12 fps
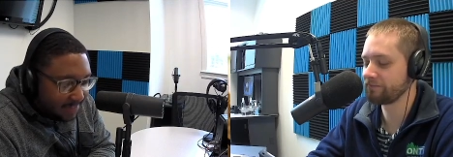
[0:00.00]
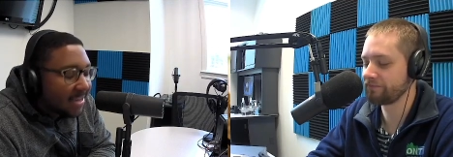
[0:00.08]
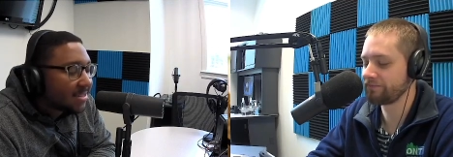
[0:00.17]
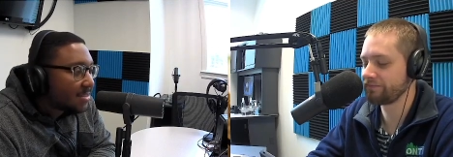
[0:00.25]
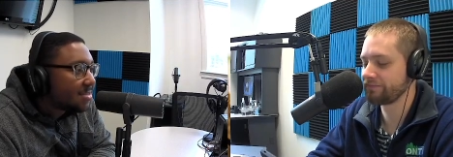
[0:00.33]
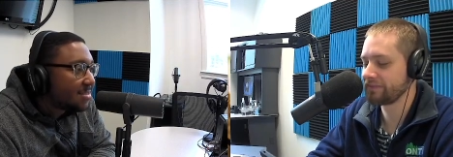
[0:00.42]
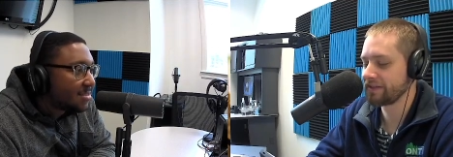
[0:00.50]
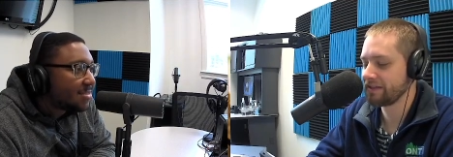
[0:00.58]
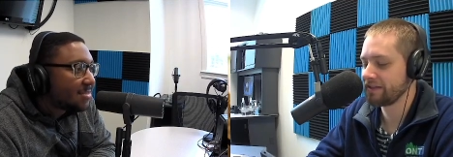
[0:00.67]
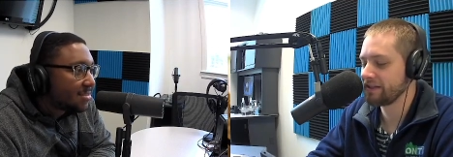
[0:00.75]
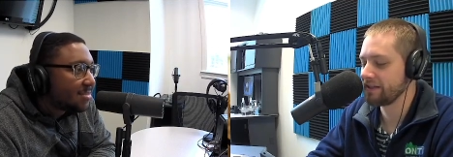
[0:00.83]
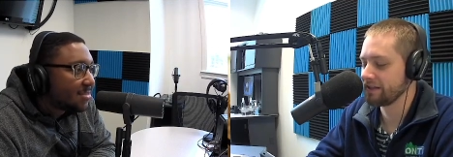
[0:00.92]
Speaker 1: Yes,
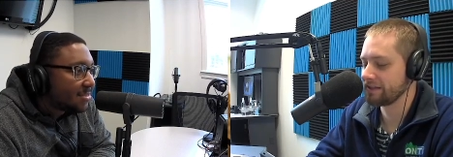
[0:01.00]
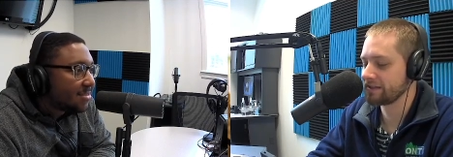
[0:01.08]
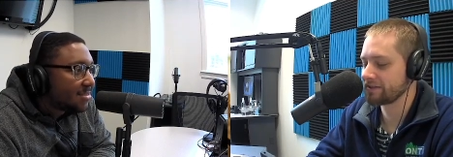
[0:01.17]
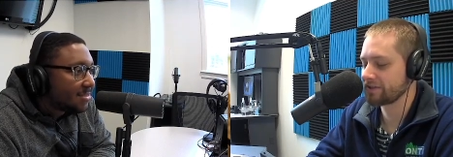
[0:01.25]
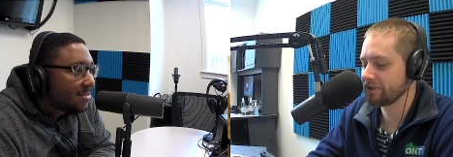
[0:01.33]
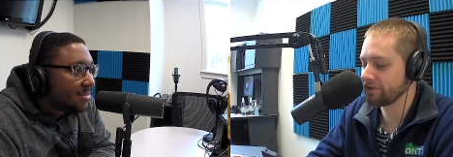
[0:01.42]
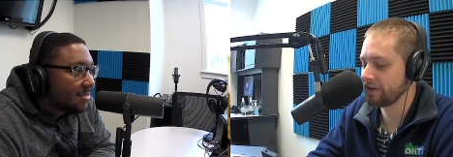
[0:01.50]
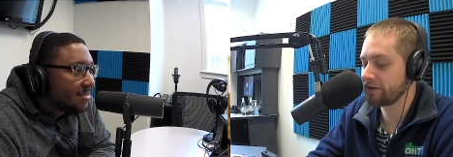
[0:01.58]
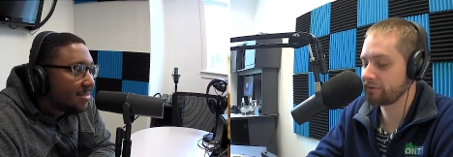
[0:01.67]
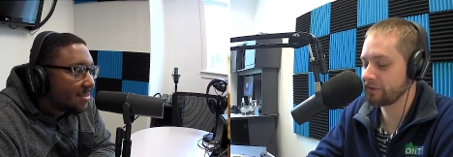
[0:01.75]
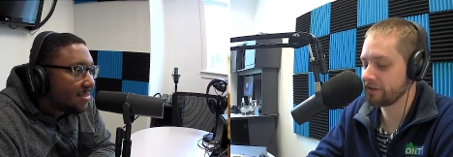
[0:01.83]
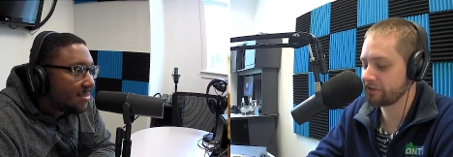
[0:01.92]
Uh, so
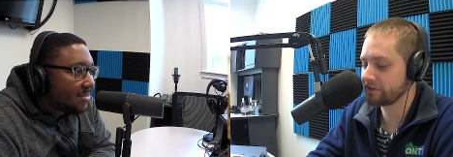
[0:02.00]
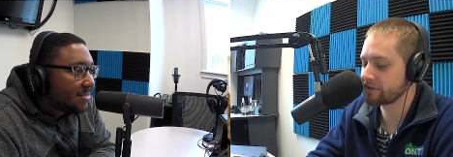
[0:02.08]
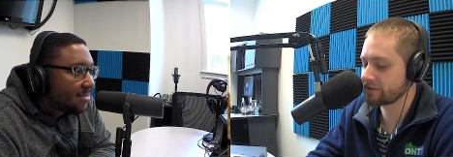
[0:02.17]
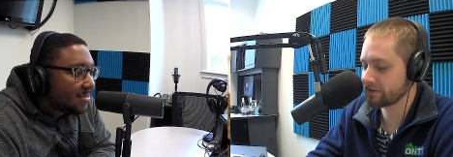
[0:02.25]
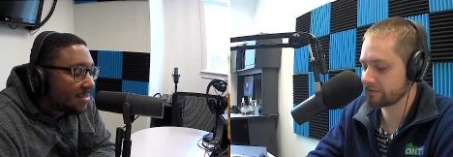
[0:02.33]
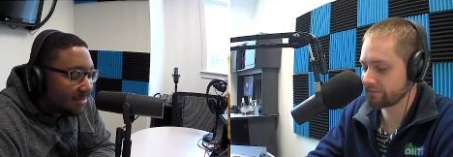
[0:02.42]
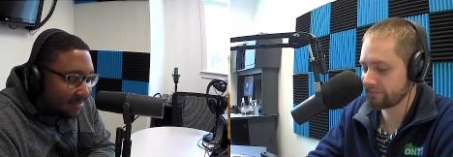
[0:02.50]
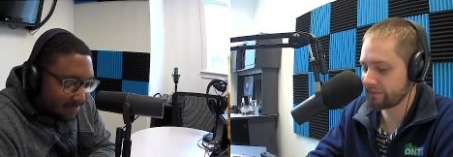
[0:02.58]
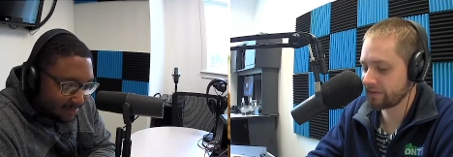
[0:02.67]
that'll be interesting.